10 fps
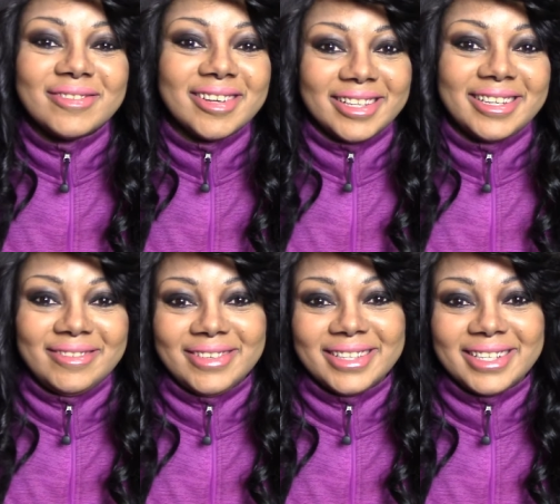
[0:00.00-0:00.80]
really,
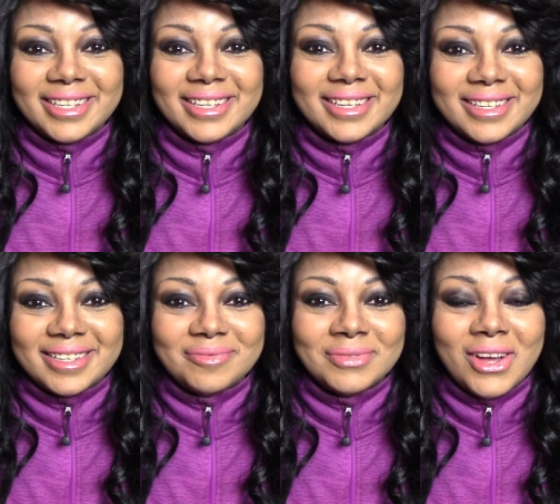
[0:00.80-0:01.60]
really
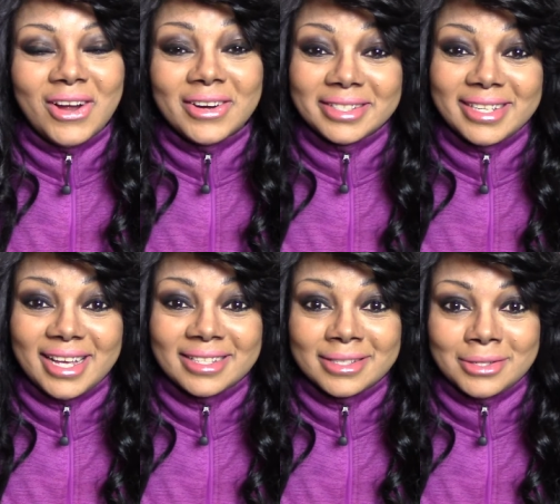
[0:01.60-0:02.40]
um, a hard
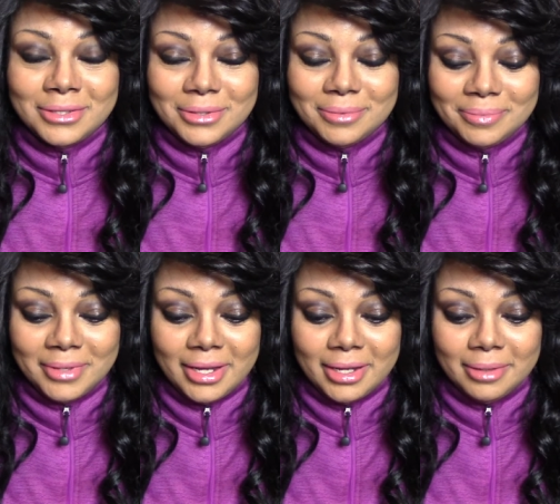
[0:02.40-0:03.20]
task to do.
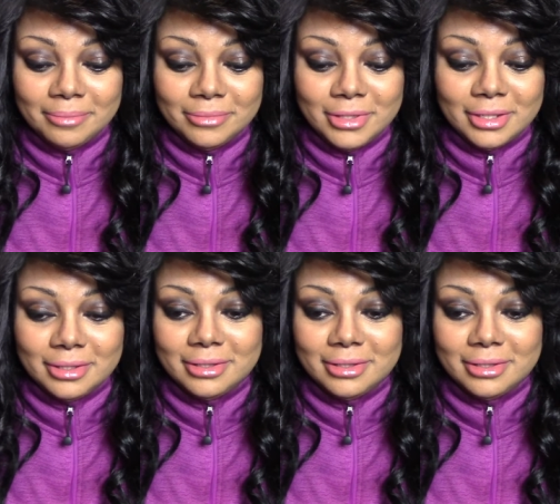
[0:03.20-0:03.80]
Um, to,